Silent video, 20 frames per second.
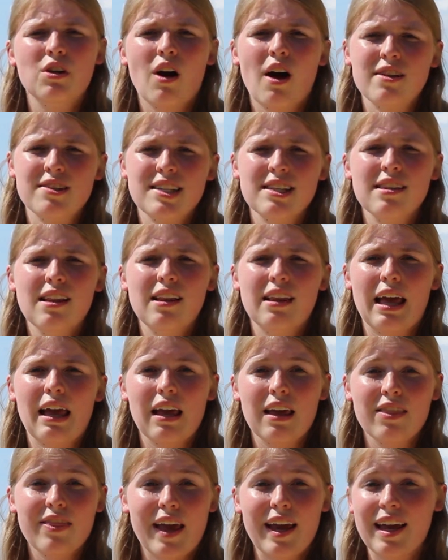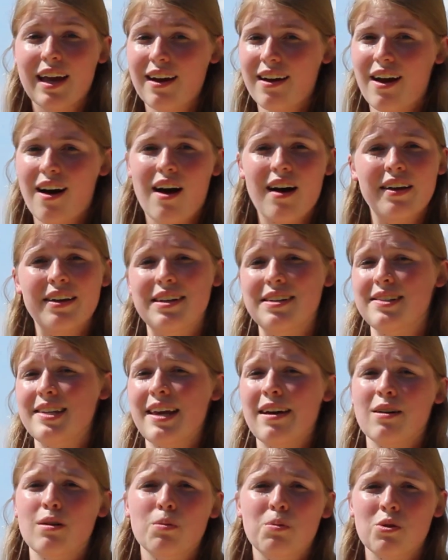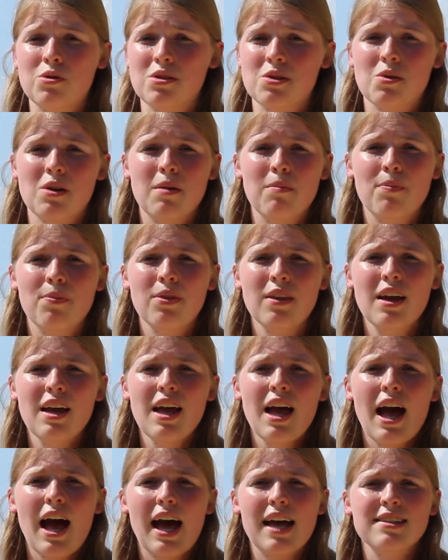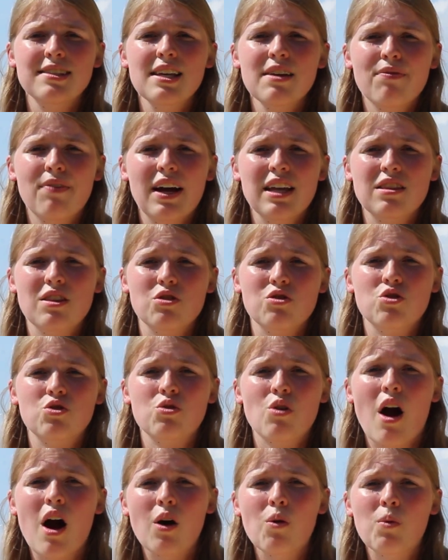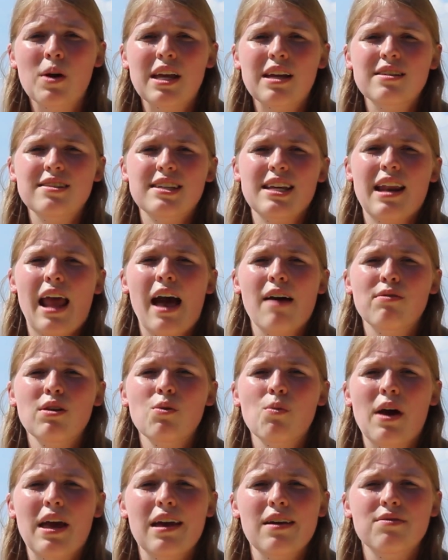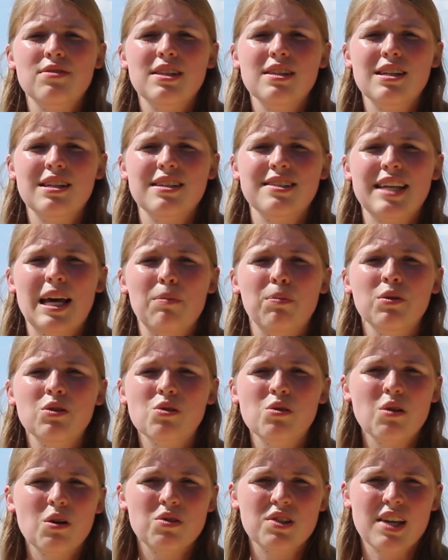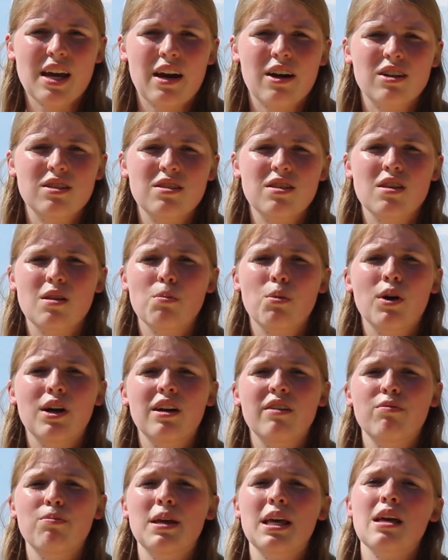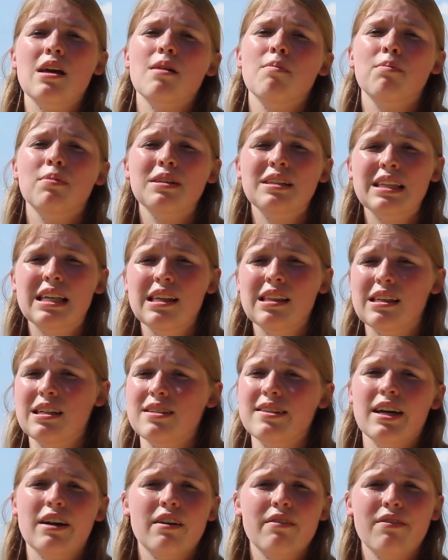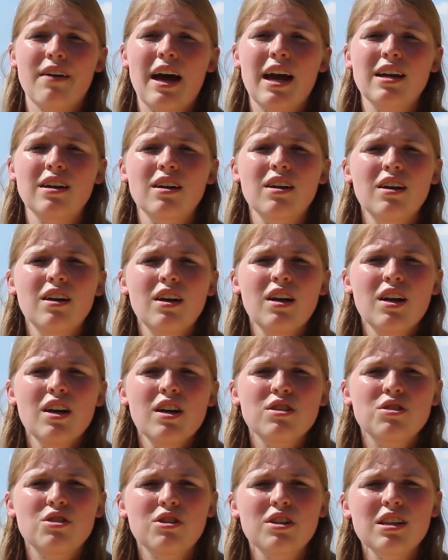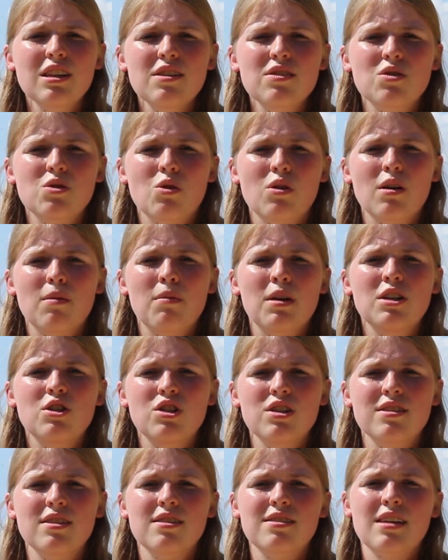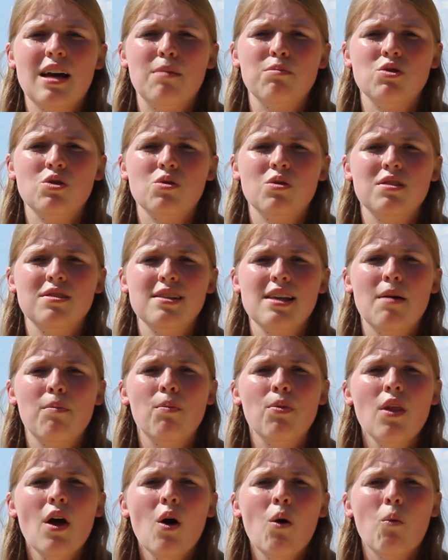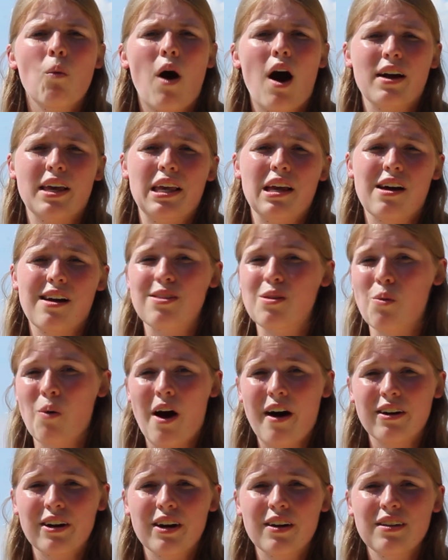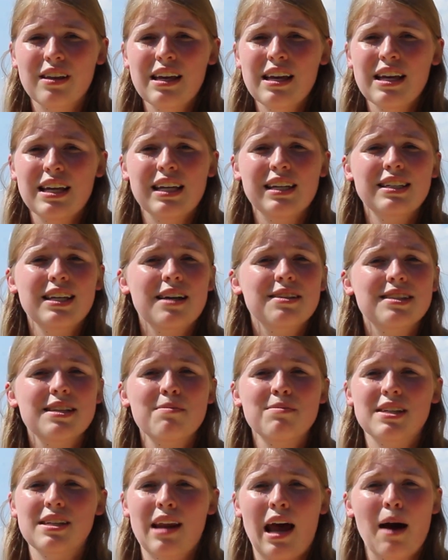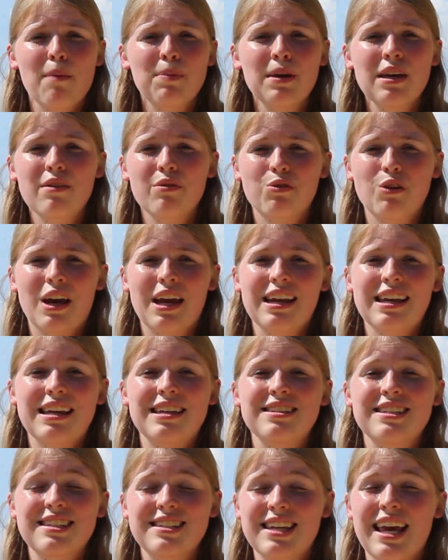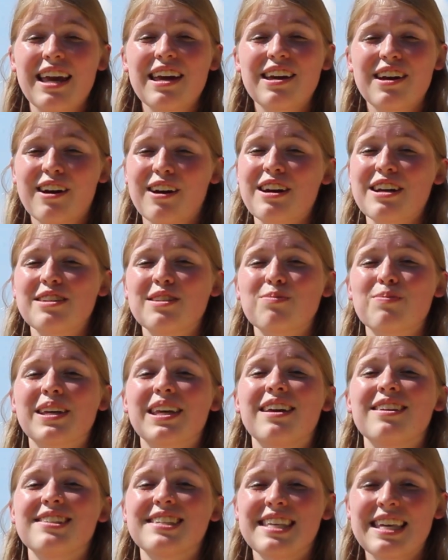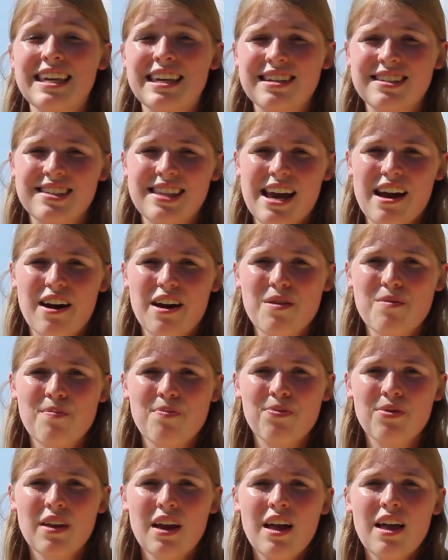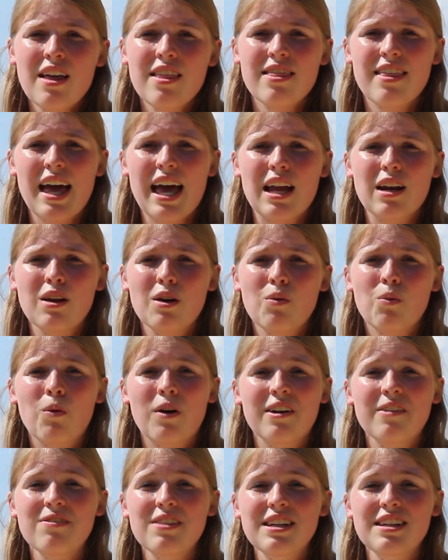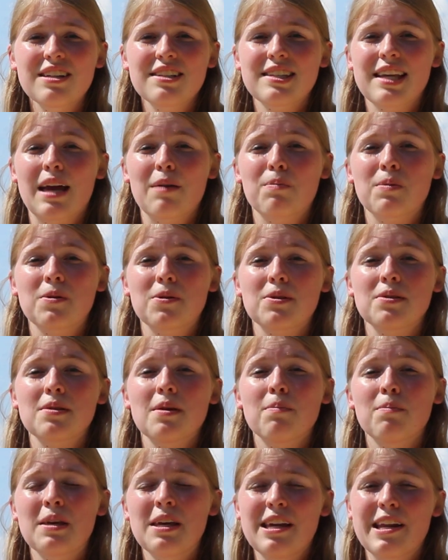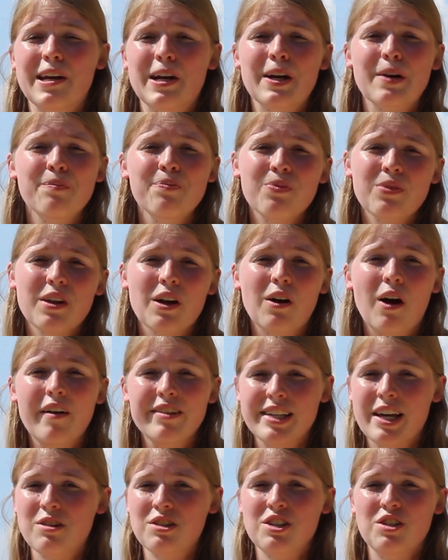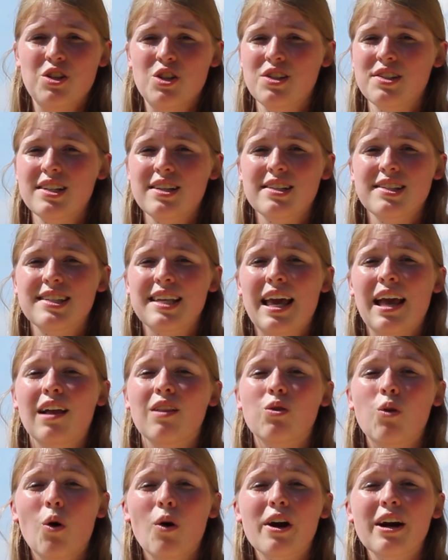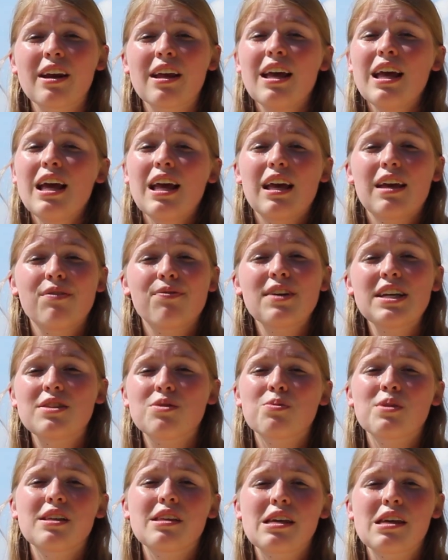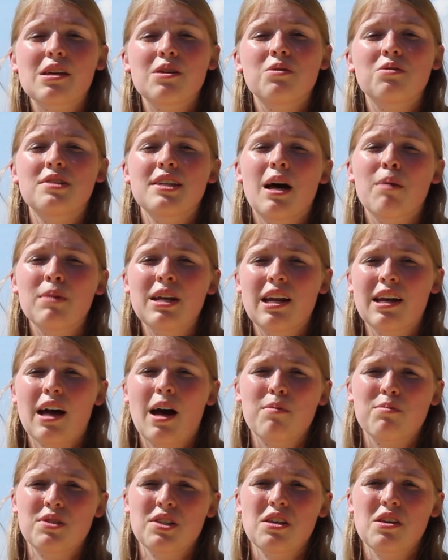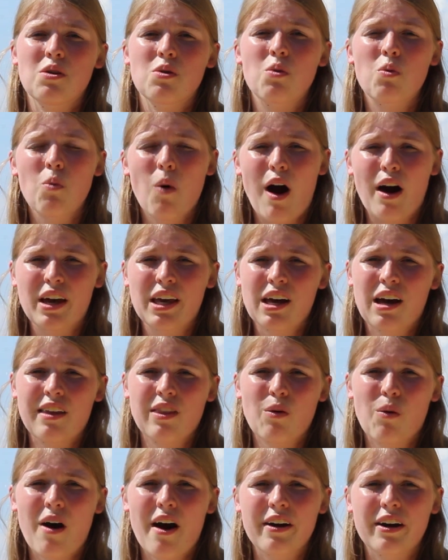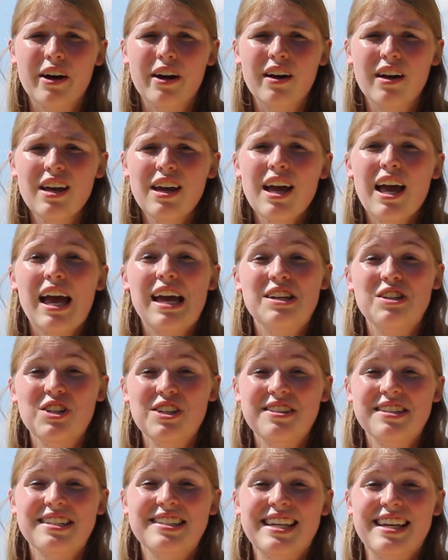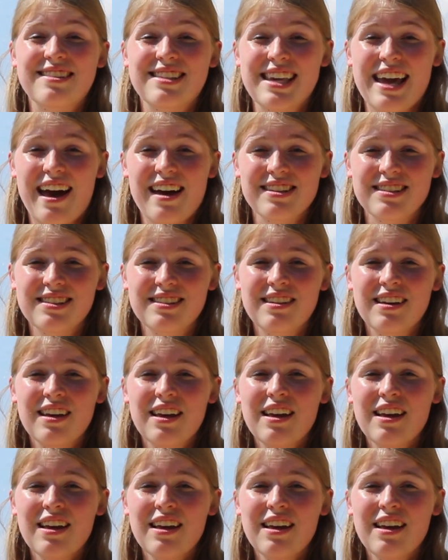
are crossing the lake, they get caught in a terrible storm. As they fight the strong wind and heavy waves, the disciples grow scared to the point of being completely terrified. During the storm, Jesus comes towards them, walking on the water. He tells them to not be afraid and to take courage because he is there. Then, one of the disciples, Peter, calls out to Jesus, saying, "Lord, if it's really you, tell me to come to you, walking on the water." And Jesus says yes.